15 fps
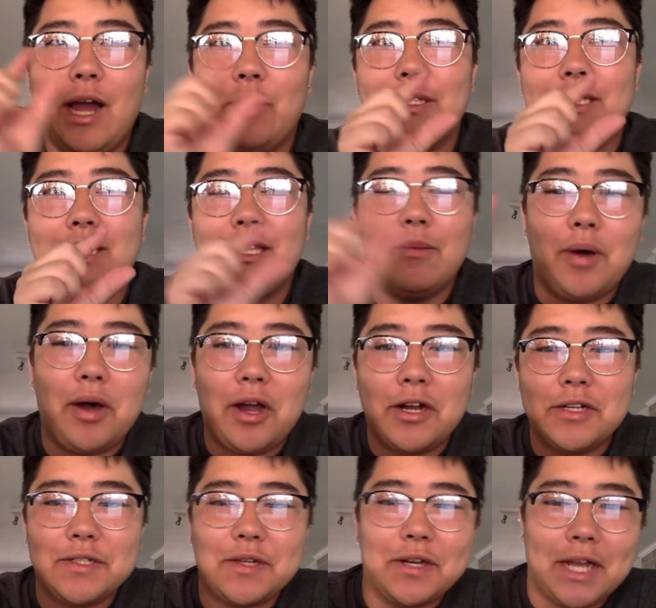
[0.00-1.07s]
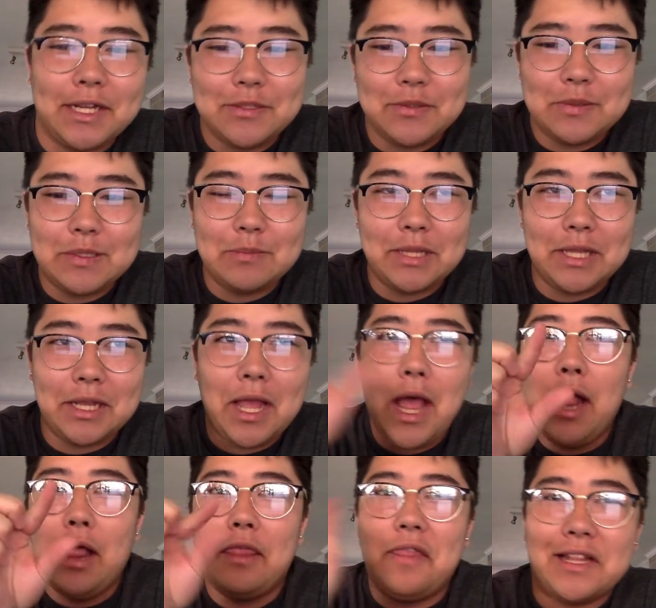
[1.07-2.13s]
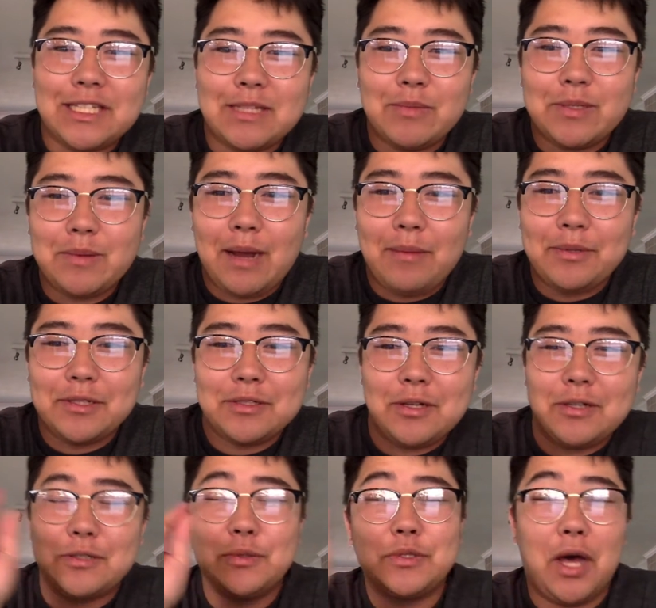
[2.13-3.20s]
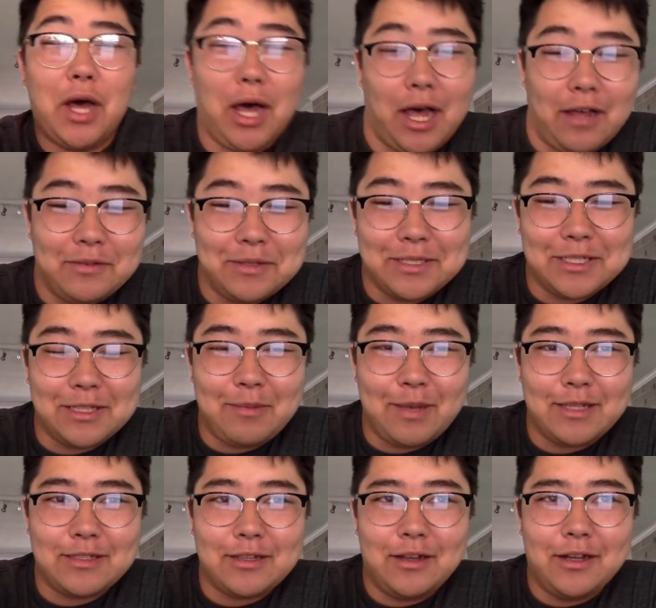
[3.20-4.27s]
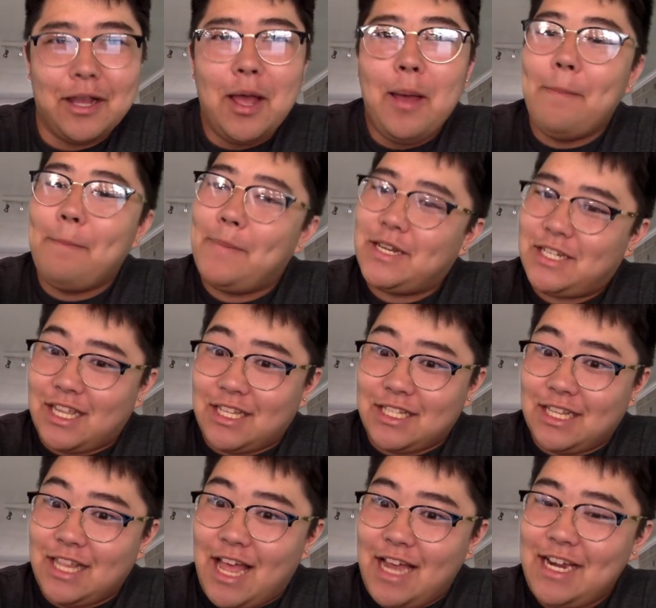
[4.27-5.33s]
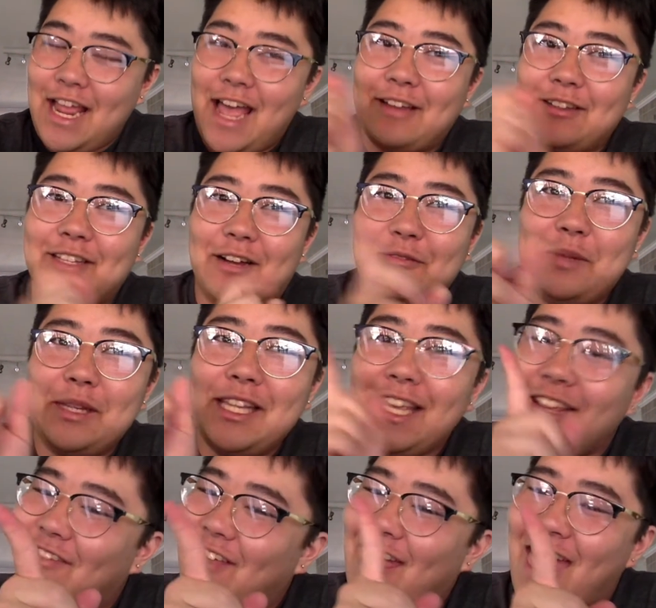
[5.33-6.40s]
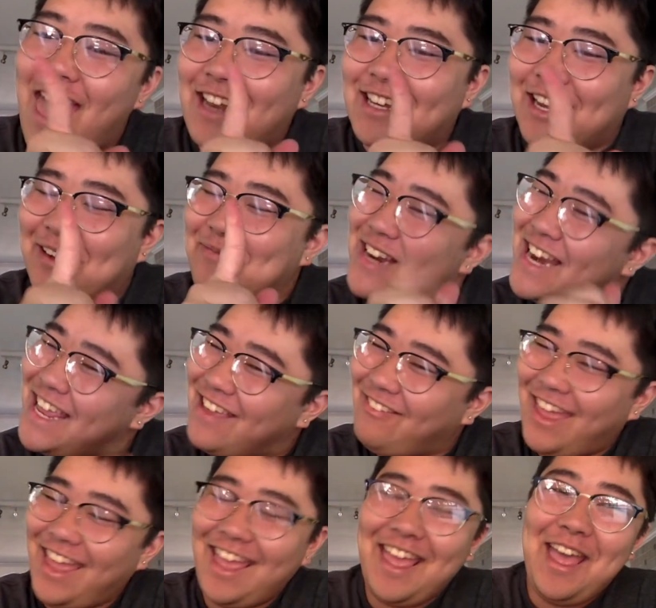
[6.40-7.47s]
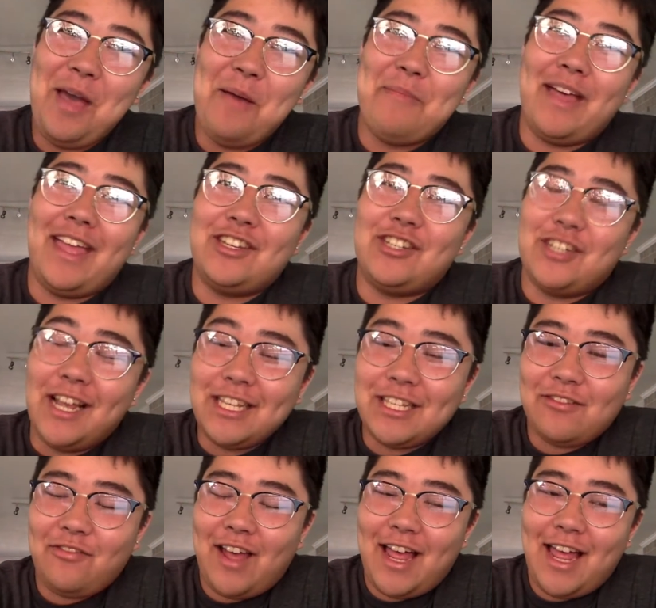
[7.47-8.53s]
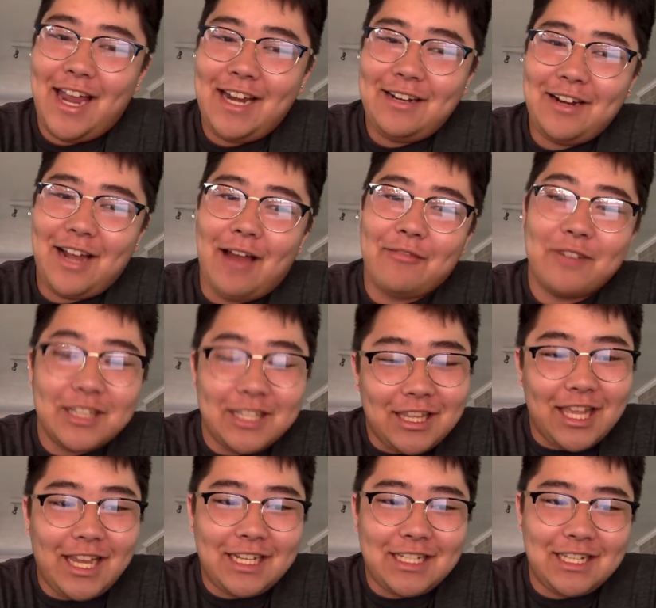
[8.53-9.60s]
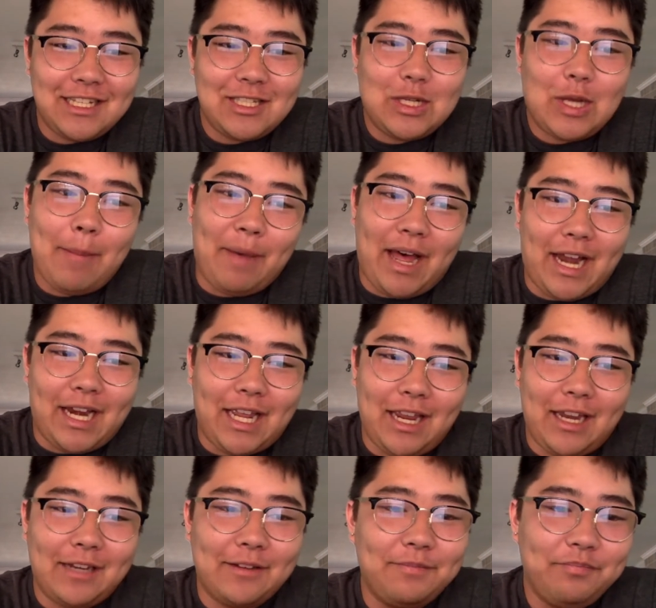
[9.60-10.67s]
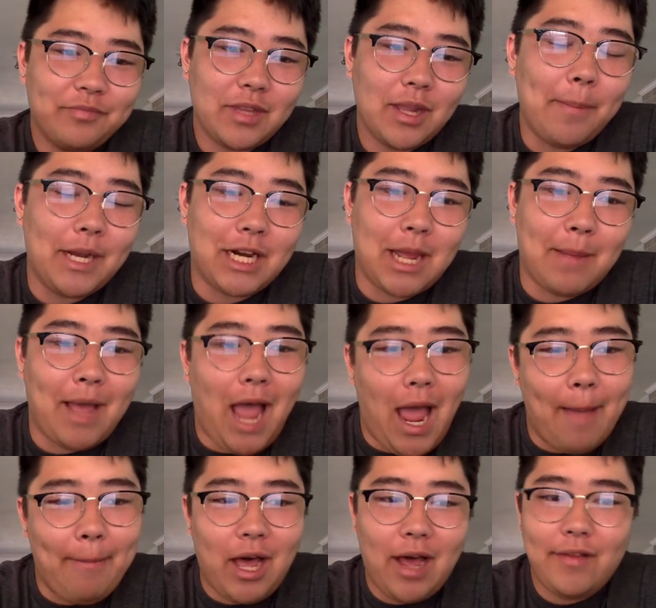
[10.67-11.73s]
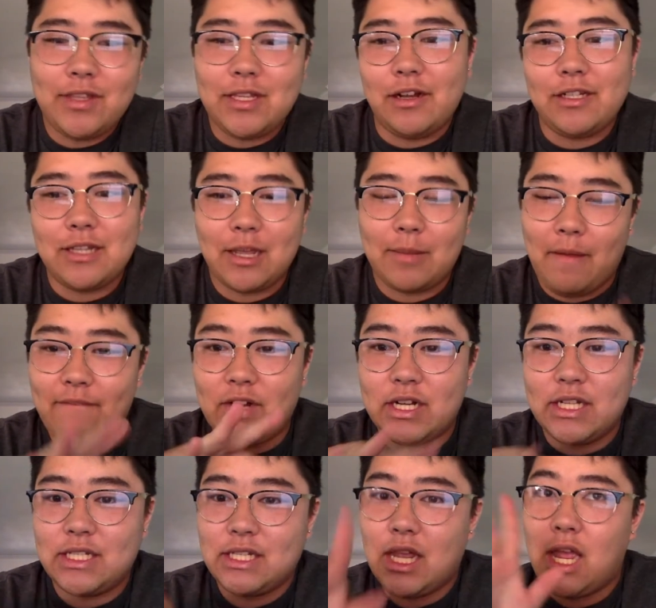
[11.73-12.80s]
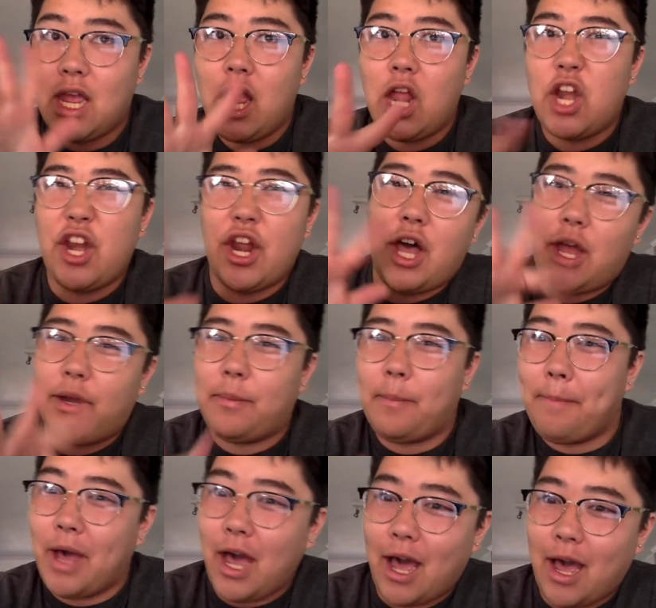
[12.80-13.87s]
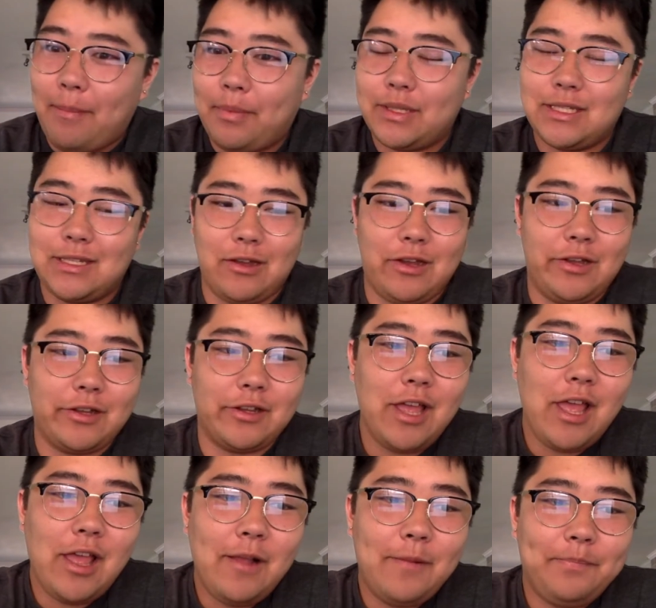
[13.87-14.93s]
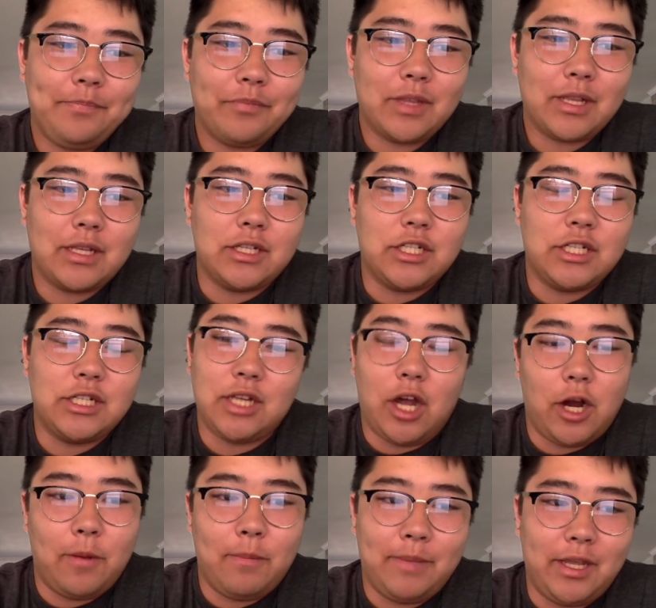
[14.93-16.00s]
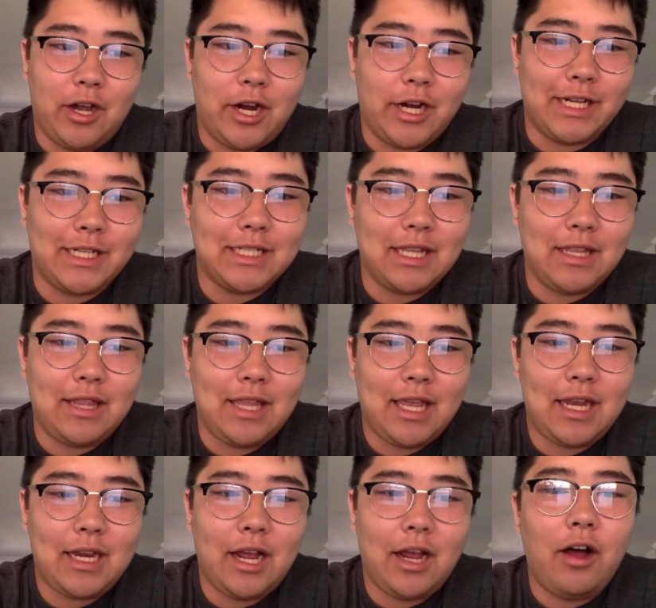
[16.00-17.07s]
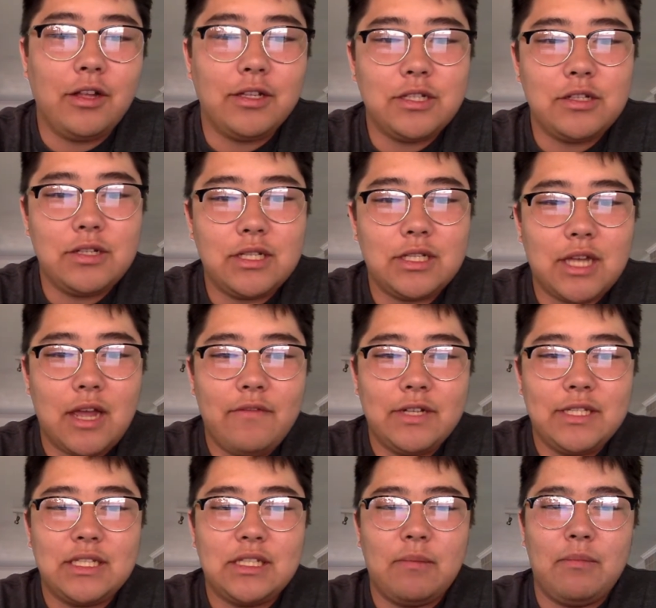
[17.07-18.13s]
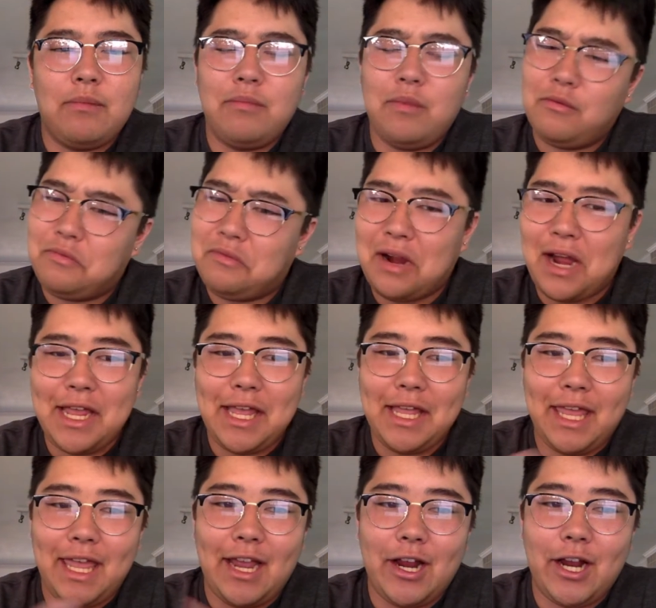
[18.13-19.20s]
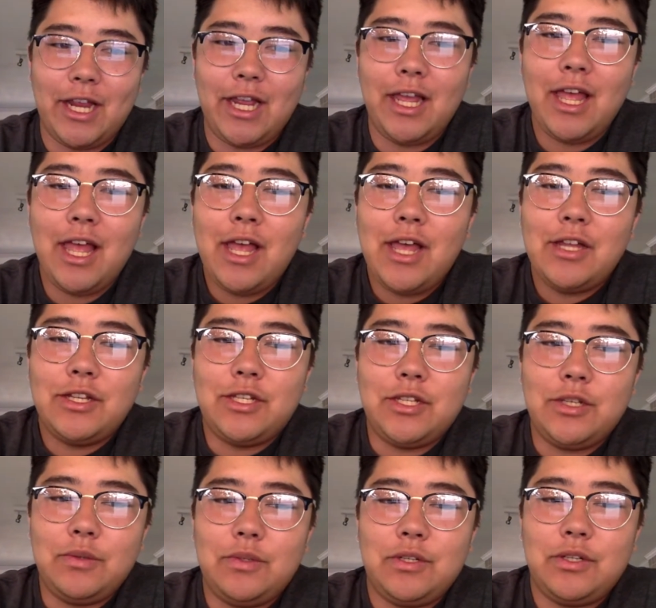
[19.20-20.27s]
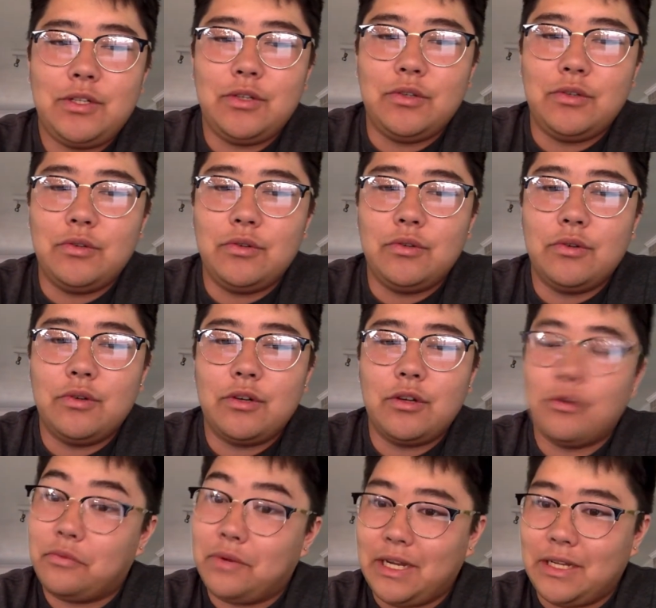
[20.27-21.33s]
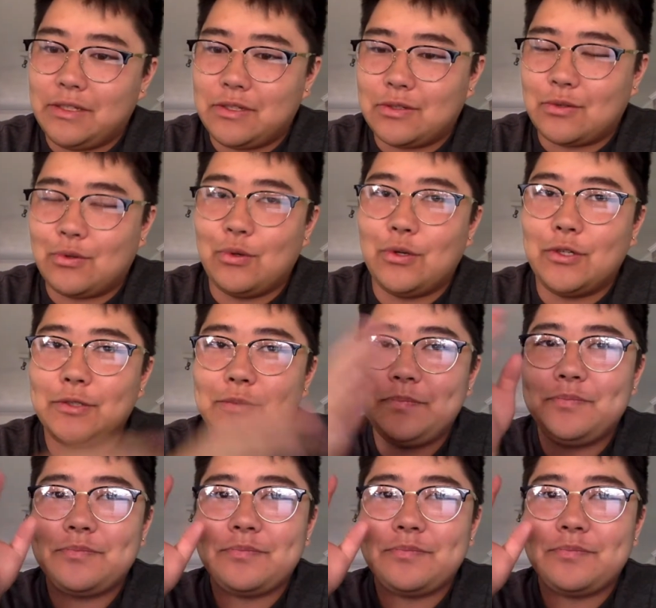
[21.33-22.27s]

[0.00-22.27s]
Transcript: I would see the bars on iTunes and be like, that's the most popular song, so it's obviously the best song. Bitch, that's a lie now. Don't believe it. Don't believe it. But Just Fine, I really liked it, so I bought it and put it on my iPod. So that was like my first non-pop song because she's an R&B artist. And then I also discovered some Mariah Carey due to Korean school.